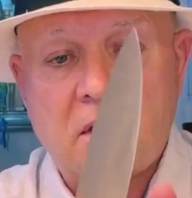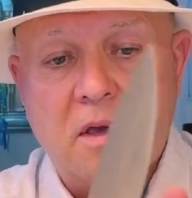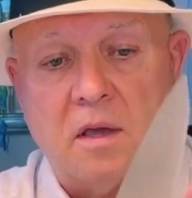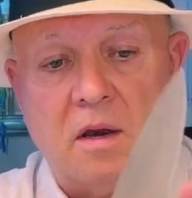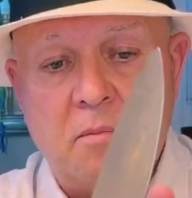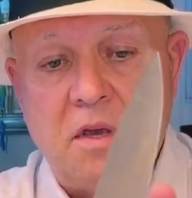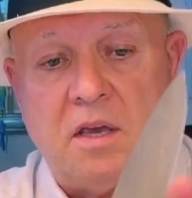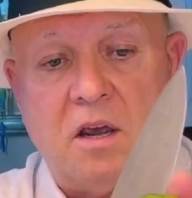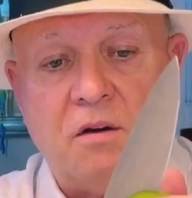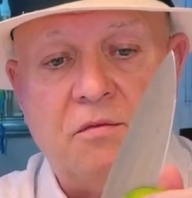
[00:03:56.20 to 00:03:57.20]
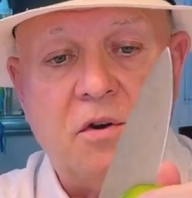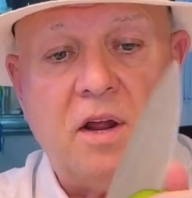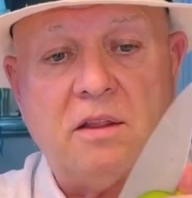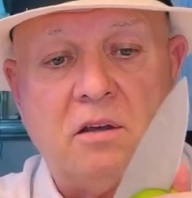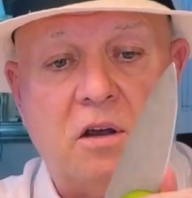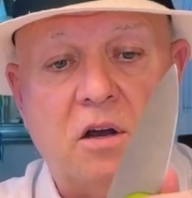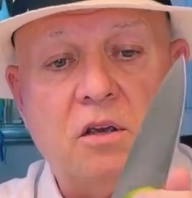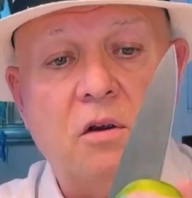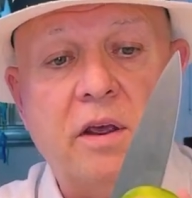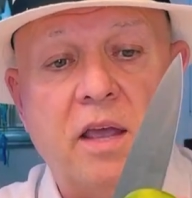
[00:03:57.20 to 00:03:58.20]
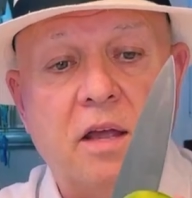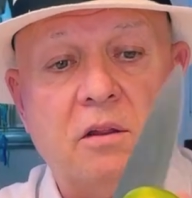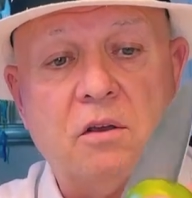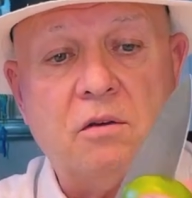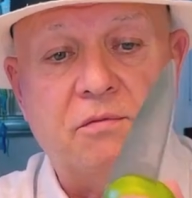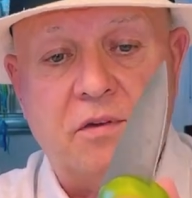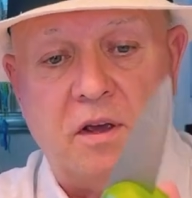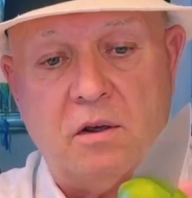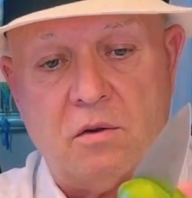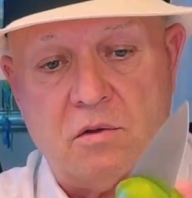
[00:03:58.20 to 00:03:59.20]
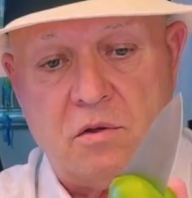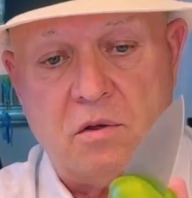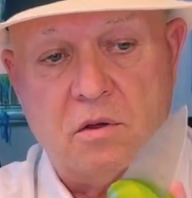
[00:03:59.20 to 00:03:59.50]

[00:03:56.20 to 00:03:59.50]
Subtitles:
and be careful not to cut your hand or your fingers.